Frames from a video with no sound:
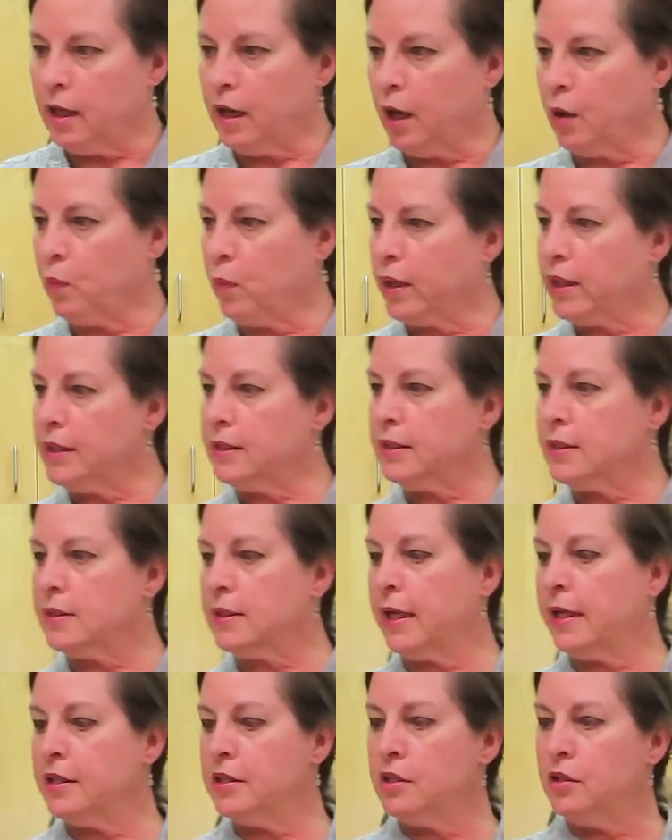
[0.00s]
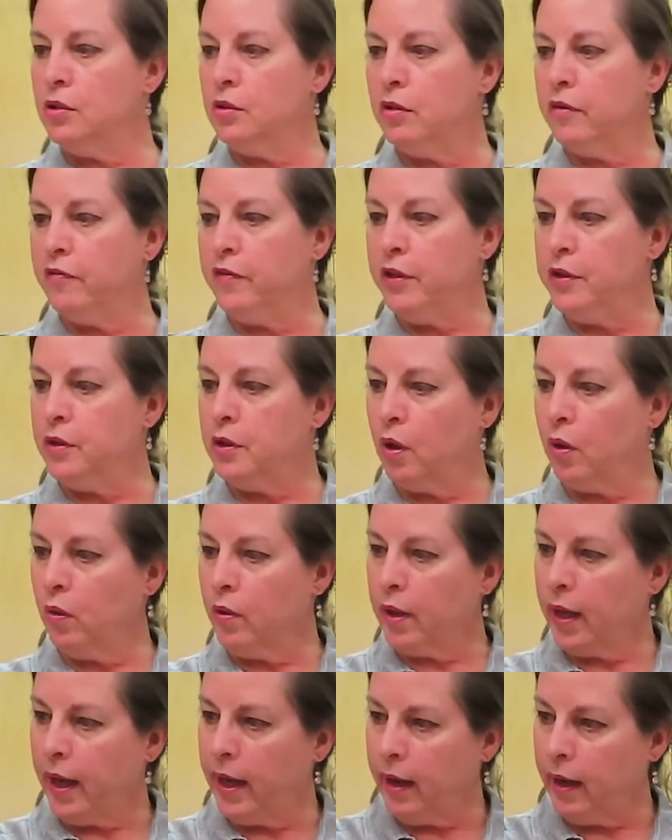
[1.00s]
wanted to say too, if you
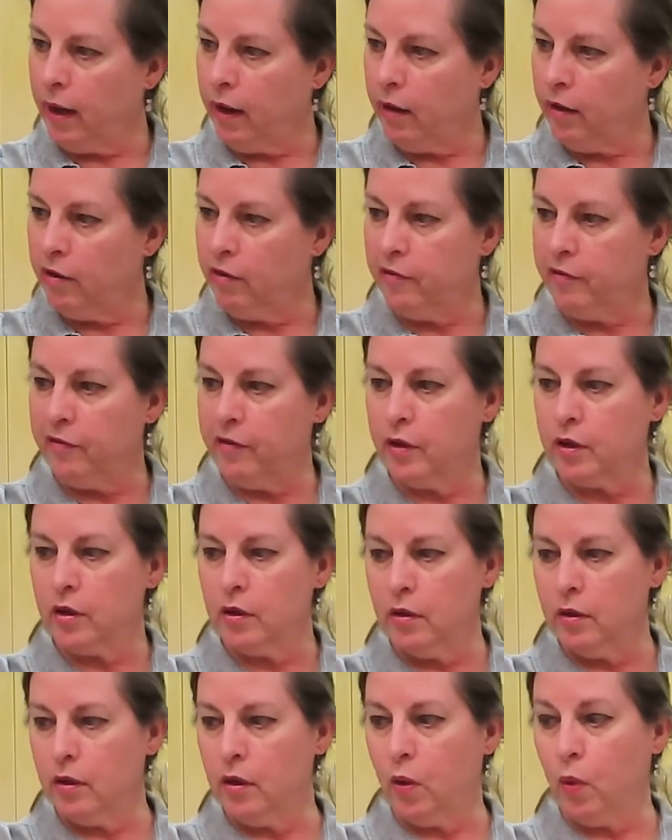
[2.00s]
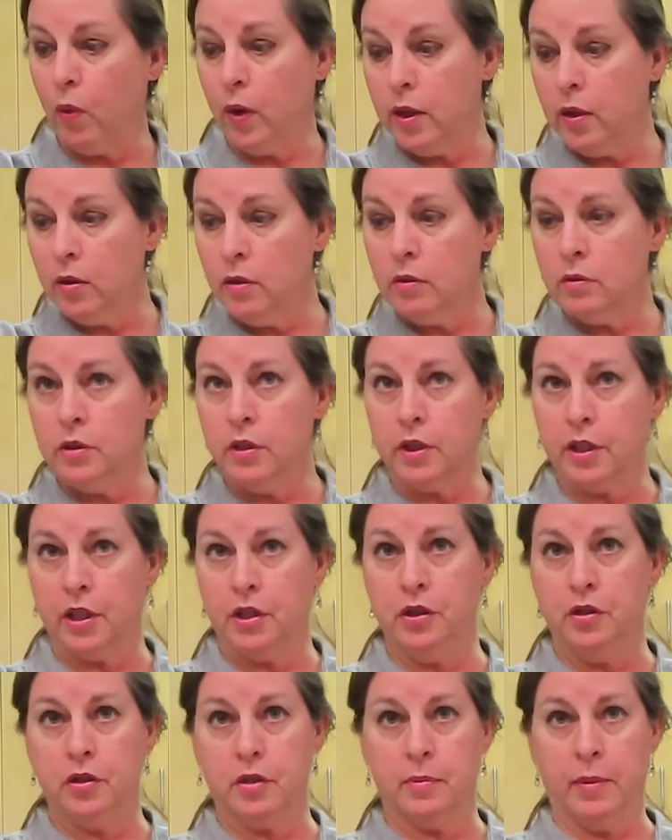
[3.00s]
don't have oil, you
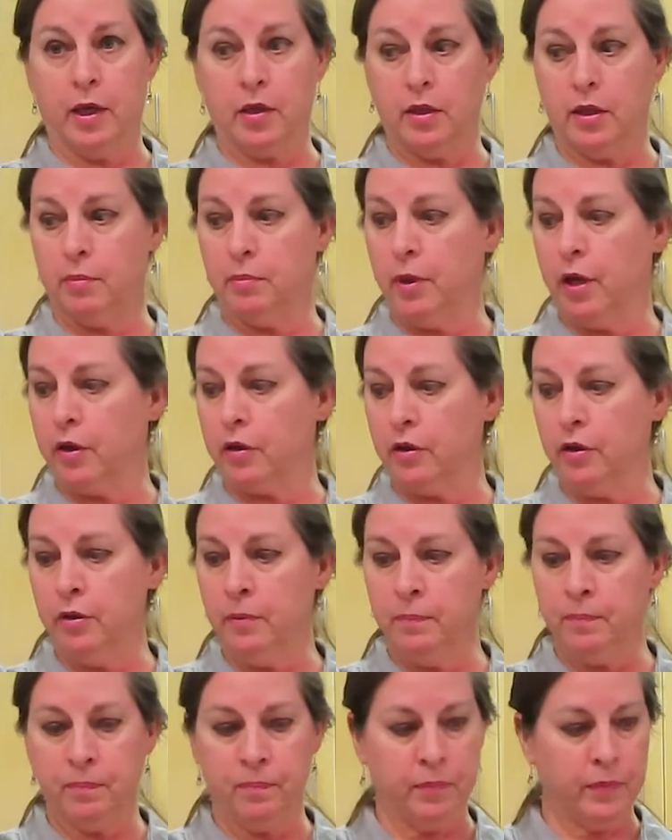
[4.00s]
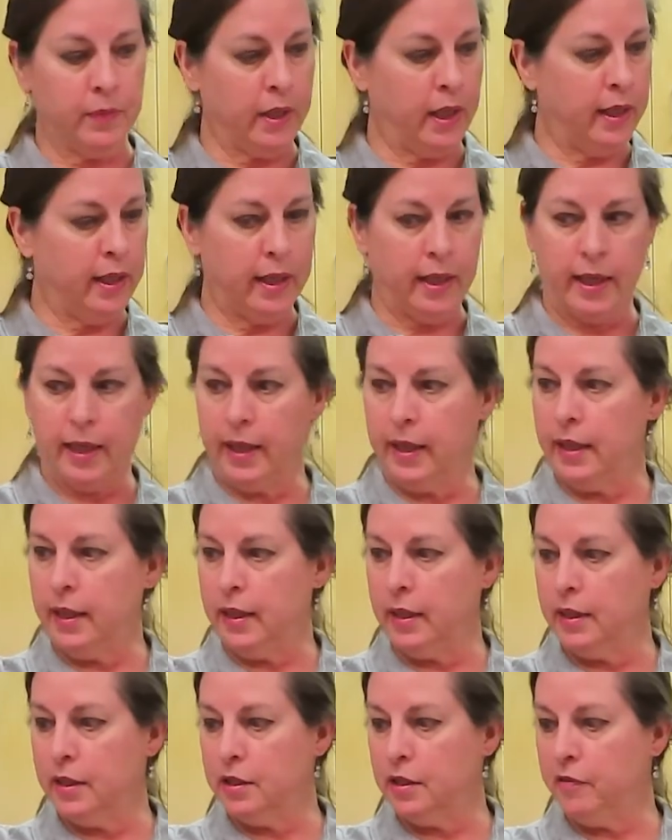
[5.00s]
can use melted butter.
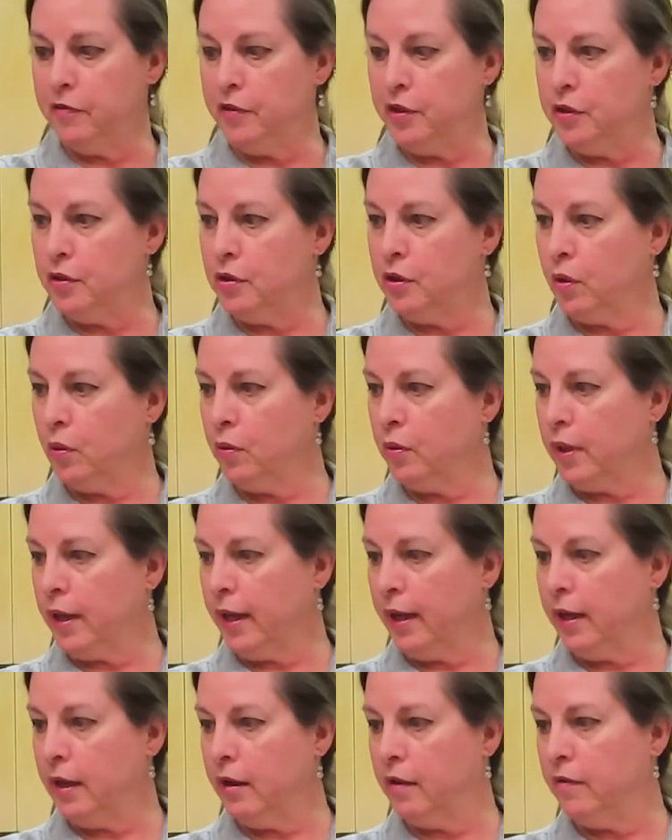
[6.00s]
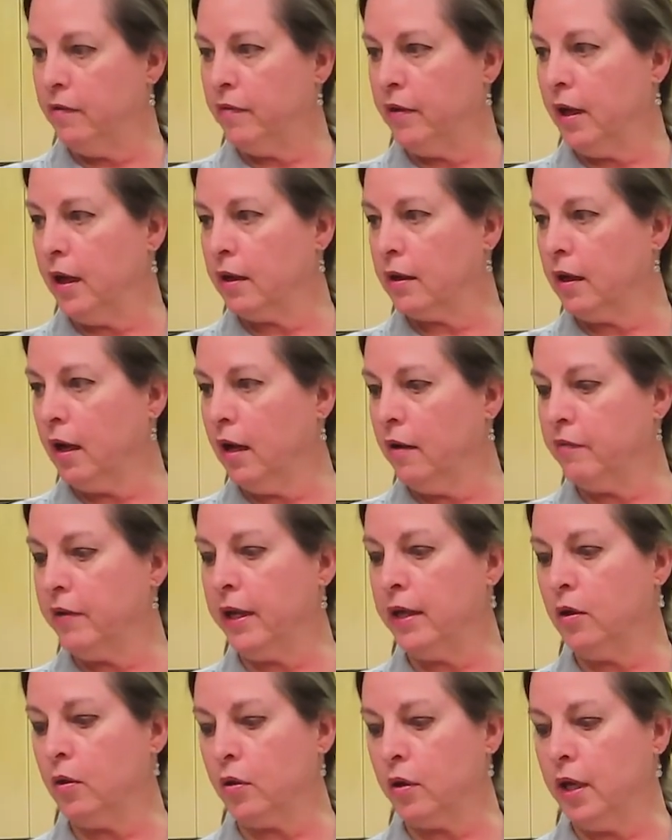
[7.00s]
And if you don't have
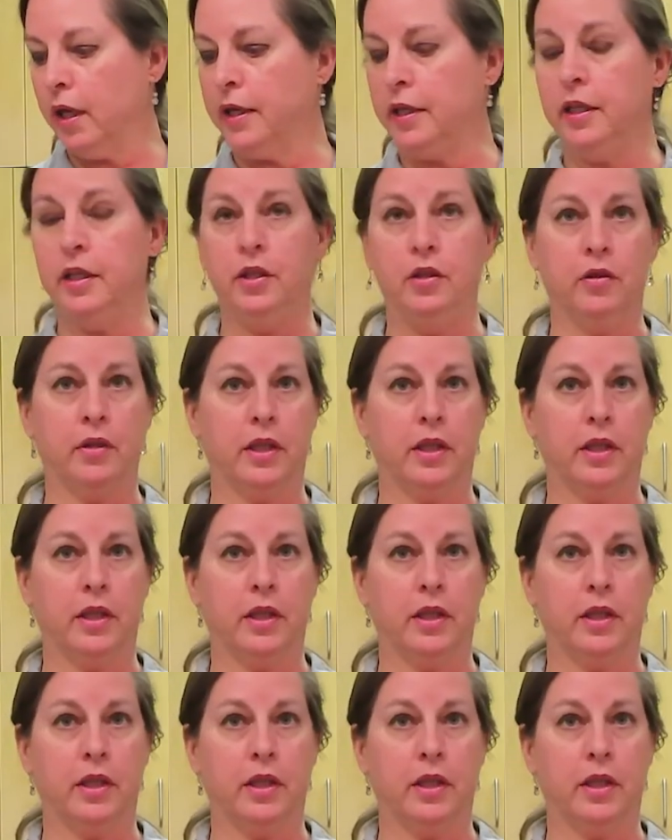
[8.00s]
agave or honey, you